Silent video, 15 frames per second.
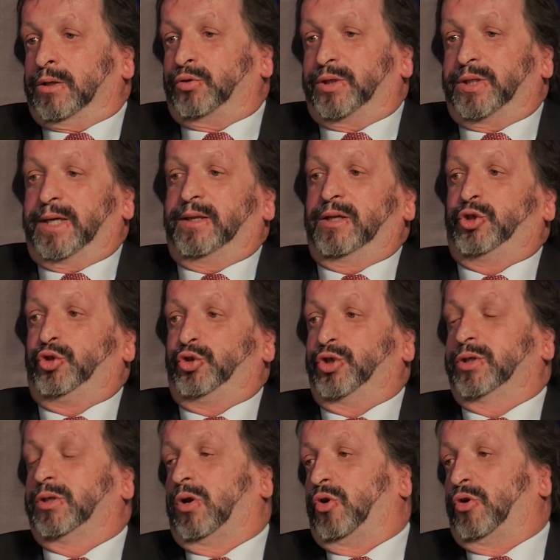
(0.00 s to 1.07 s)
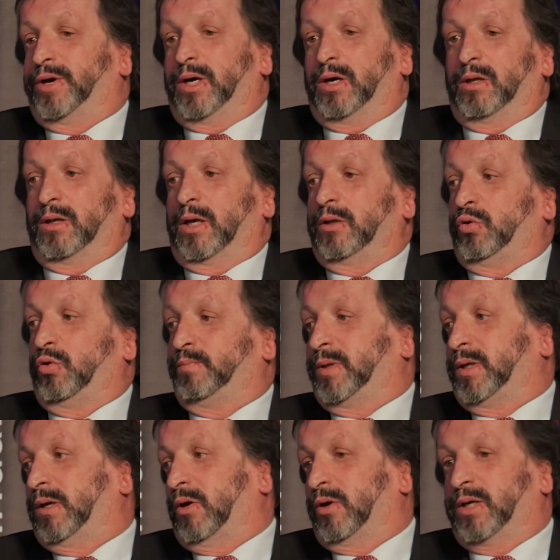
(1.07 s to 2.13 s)
to say that you're just a lawyer and you'll
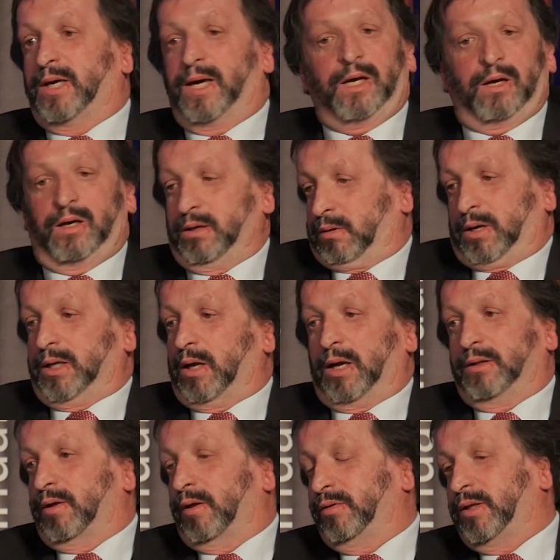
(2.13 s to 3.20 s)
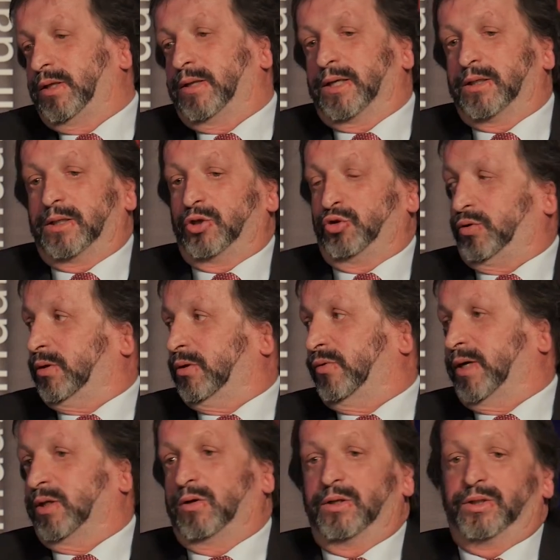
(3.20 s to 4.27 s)
be okay, I don't think that's necessarily the
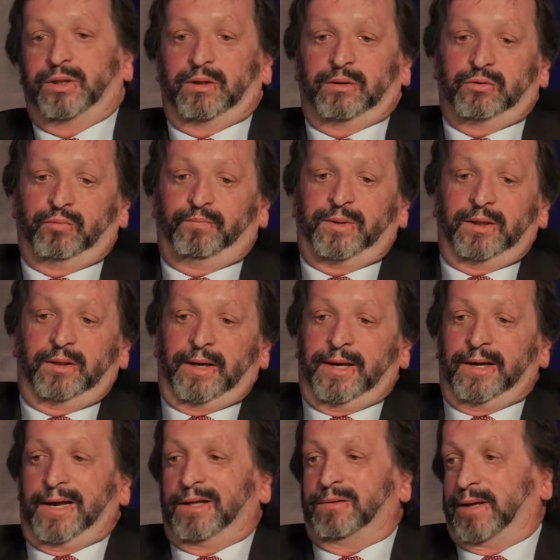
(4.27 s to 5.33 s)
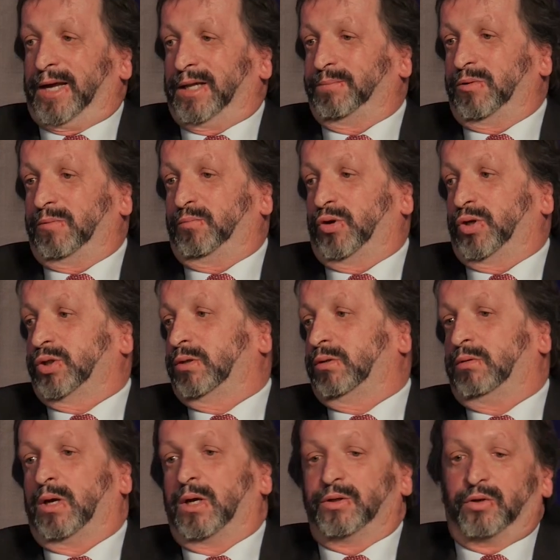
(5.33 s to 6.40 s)
right answer. To be an admin
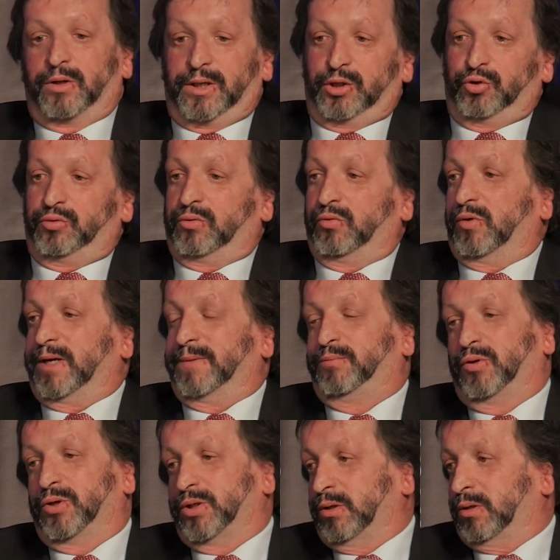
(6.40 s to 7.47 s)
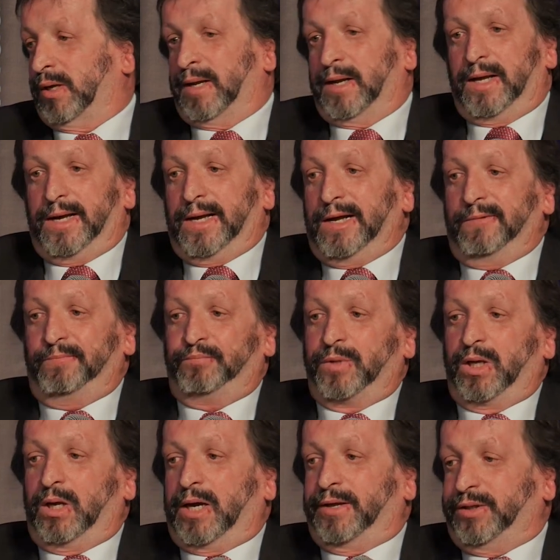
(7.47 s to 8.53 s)
person, not necessarily the right person.
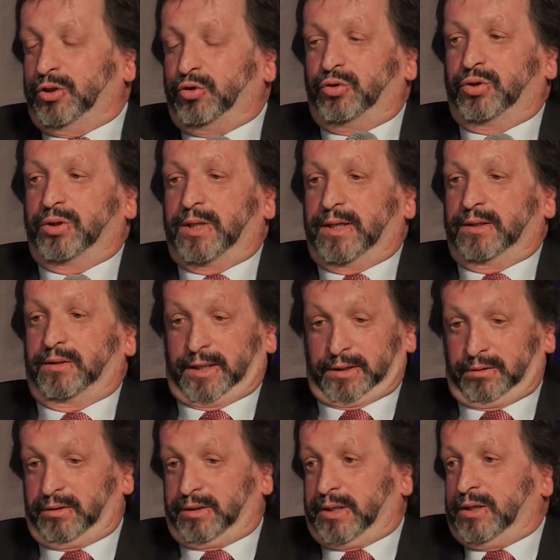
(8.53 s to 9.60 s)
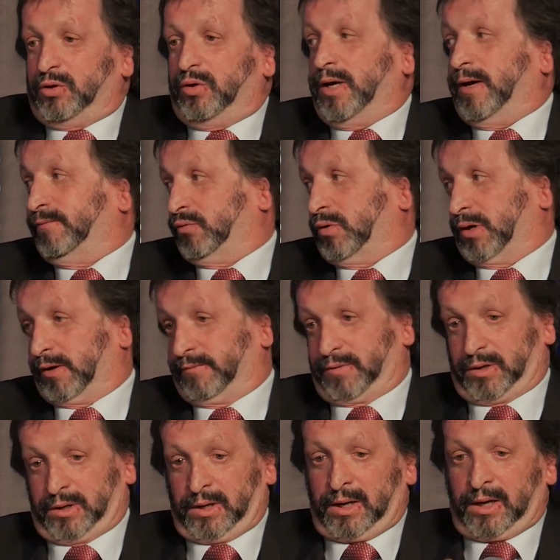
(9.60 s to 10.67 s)
I think you just, at the end of the day, you have to have
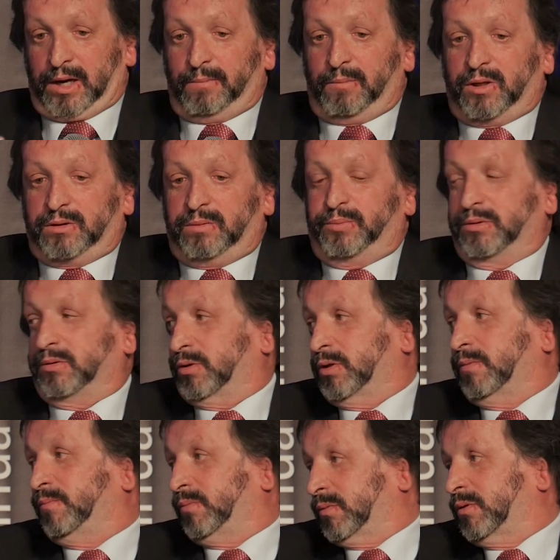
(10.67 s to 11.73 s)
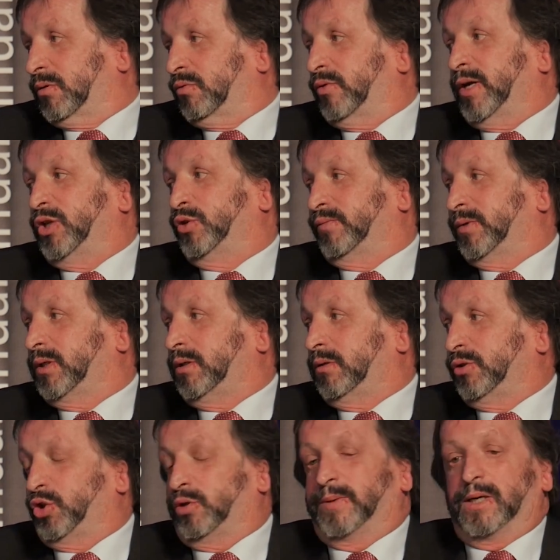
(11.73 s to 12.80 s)
a multiple range of
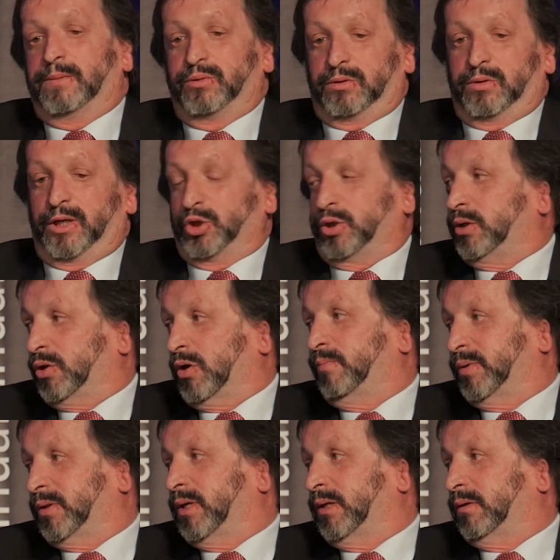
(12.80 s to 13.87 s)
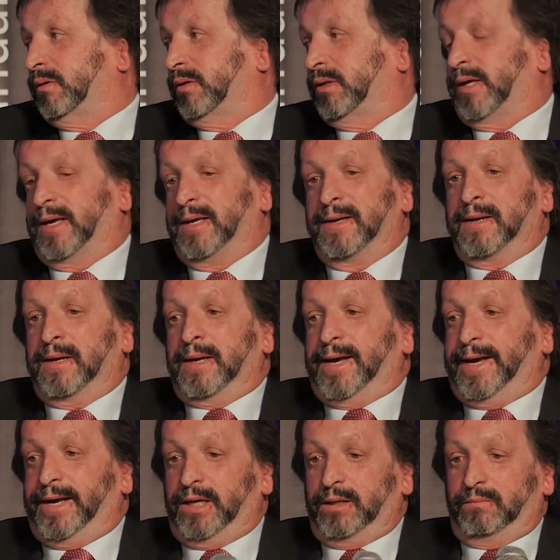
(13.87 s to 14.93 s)
skills to be able to actually cope at the end of the day
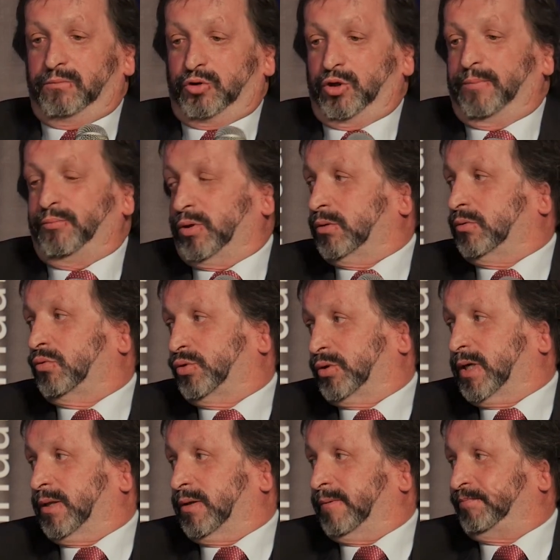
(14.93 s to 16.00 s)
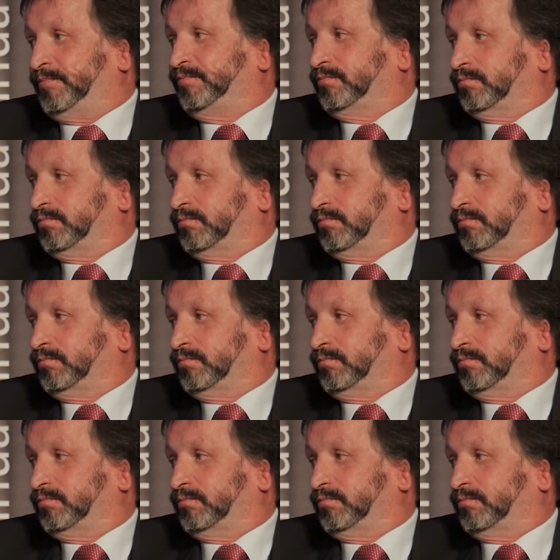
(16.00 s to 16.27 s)
and bring it all together.